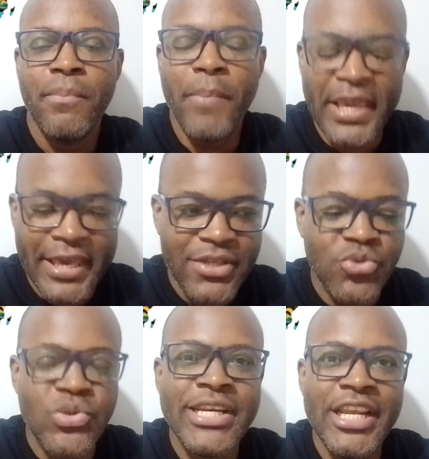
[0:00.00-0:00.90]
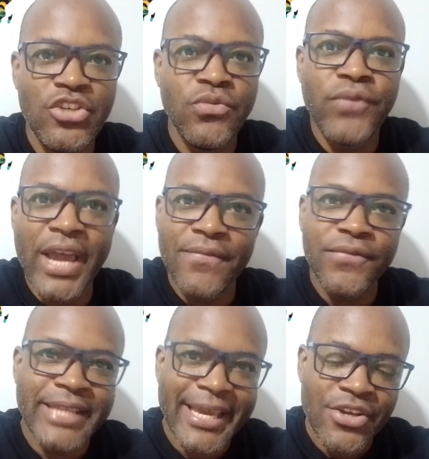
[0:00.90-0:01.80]
Because we need to fight
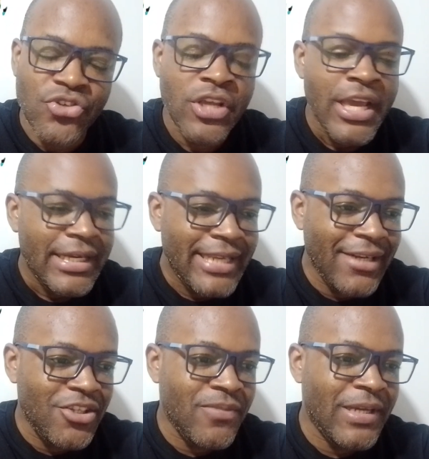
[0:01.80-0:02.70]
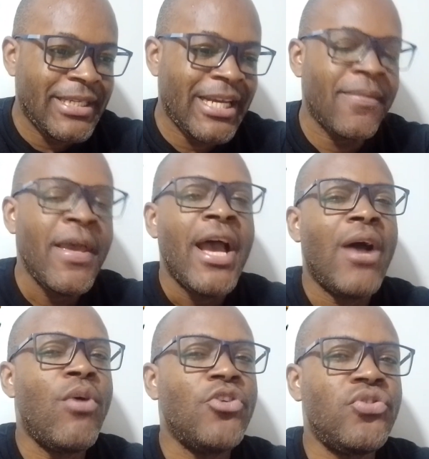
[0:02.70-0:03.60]
for that ish. That is my time. I
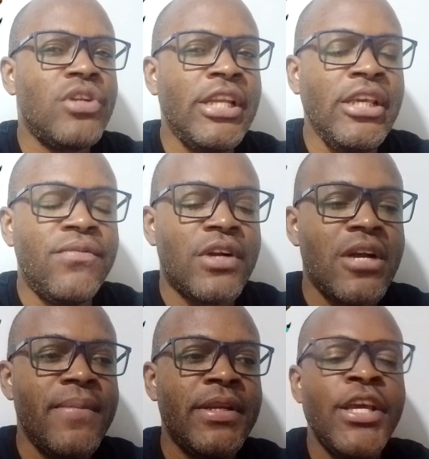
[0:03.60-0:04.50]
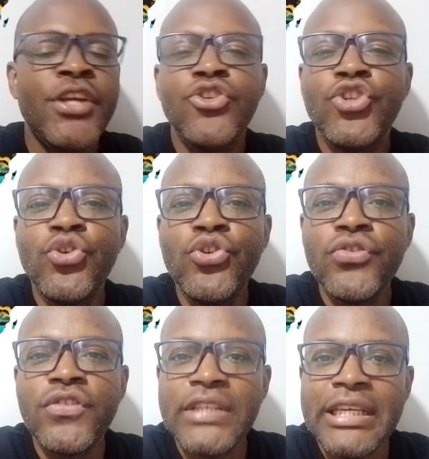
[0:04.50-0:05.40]
want you to leave a comment. Do
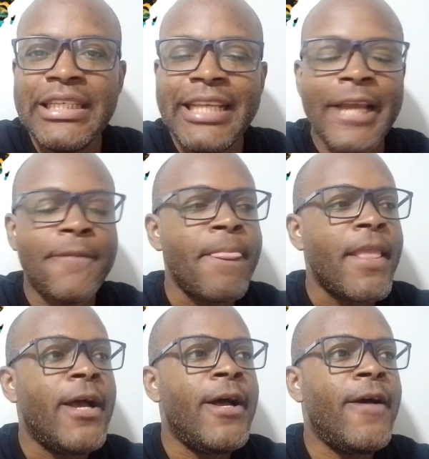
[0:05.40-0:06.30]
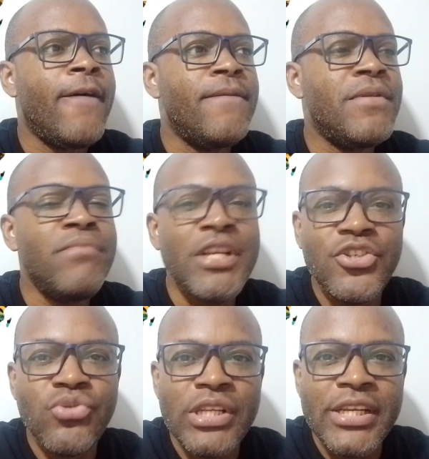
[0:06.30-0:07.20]
you think that the
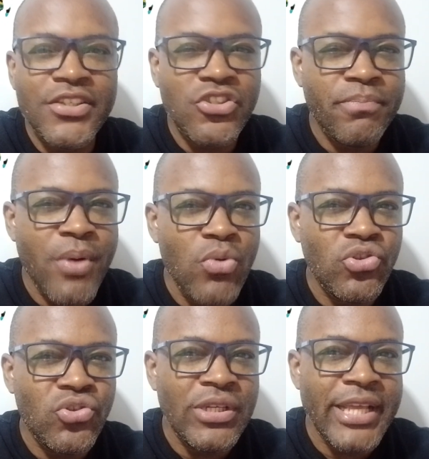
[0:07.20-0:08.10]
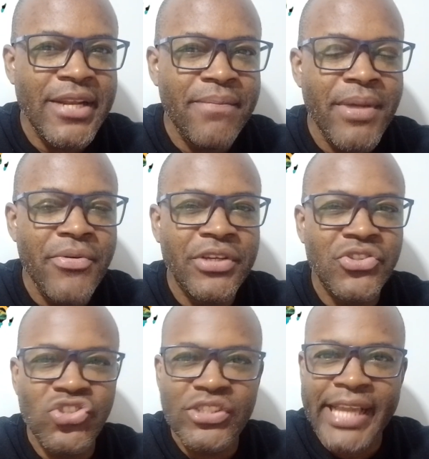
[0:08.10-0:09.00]
military leader is supposed to let America
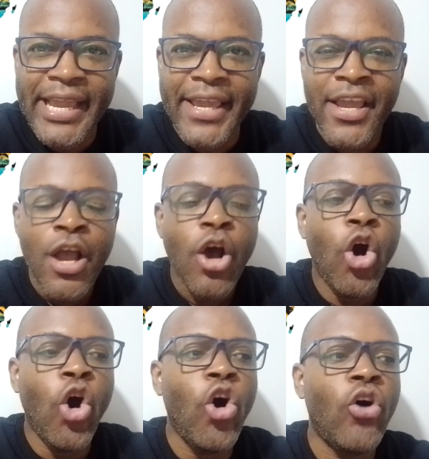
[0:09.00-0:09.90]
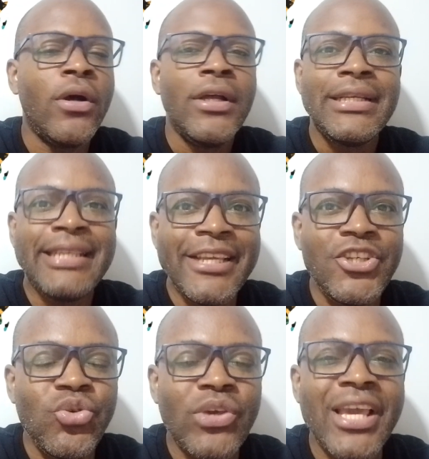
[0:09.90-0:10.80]
stay, or they
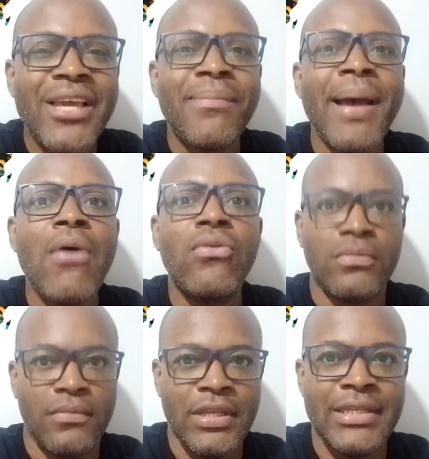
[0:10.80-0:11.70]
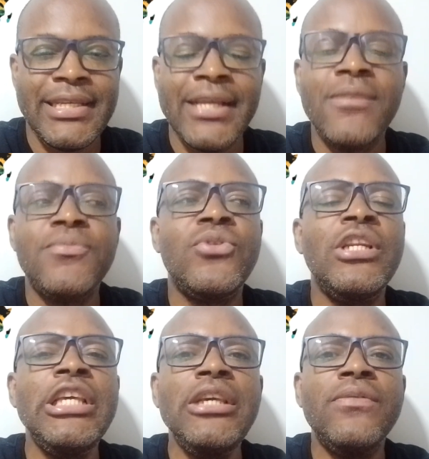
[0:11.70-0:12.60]
should kick him out and tell them to
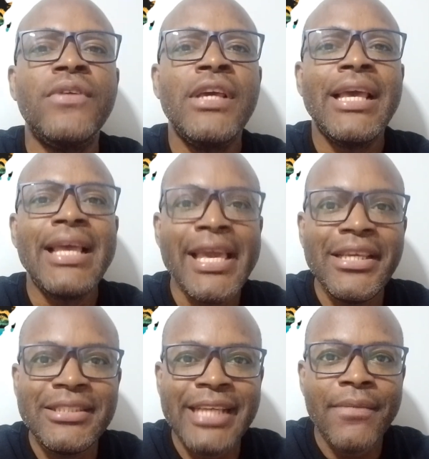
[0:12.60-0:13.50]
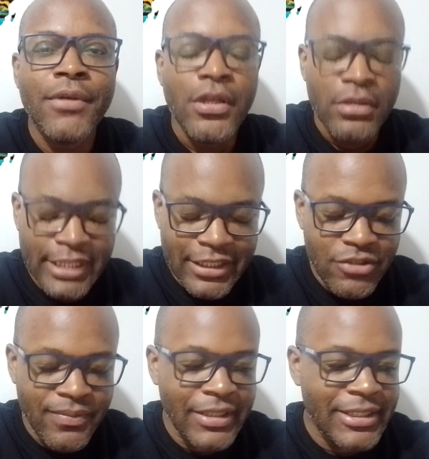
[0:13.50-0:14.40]
leave ASAP?
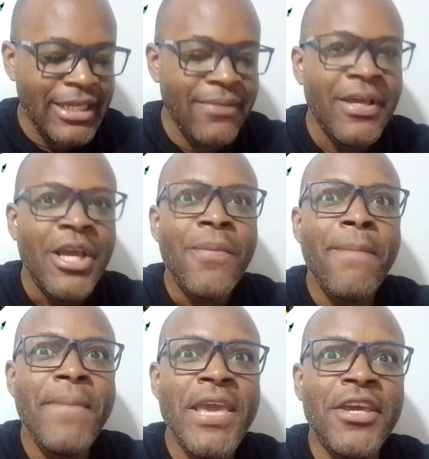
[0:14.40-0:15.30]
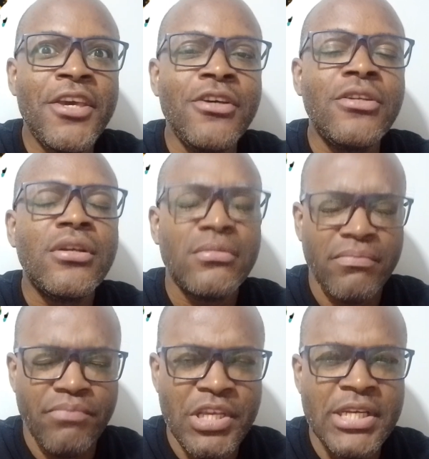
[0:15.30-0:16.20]
That's my time. Be good.
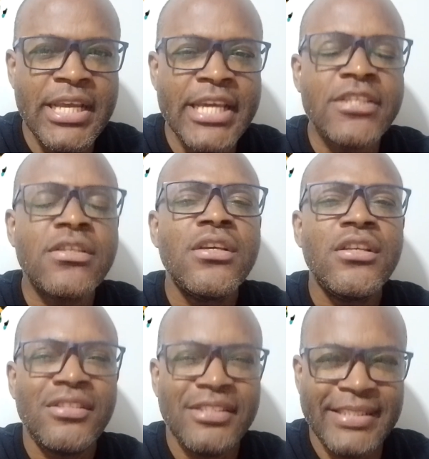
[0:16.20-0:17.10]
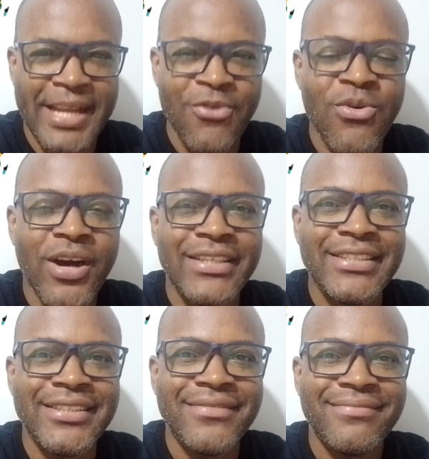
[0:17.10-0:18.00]
Be nice. Stay
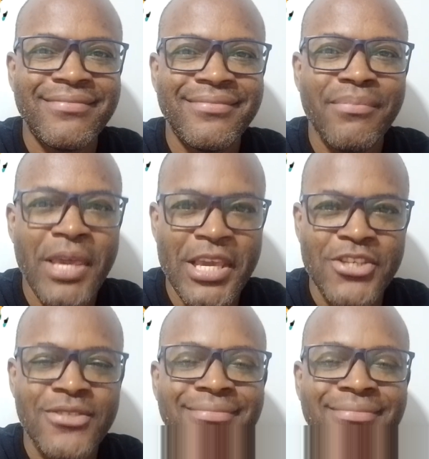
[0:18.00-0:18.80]
watching. Peace.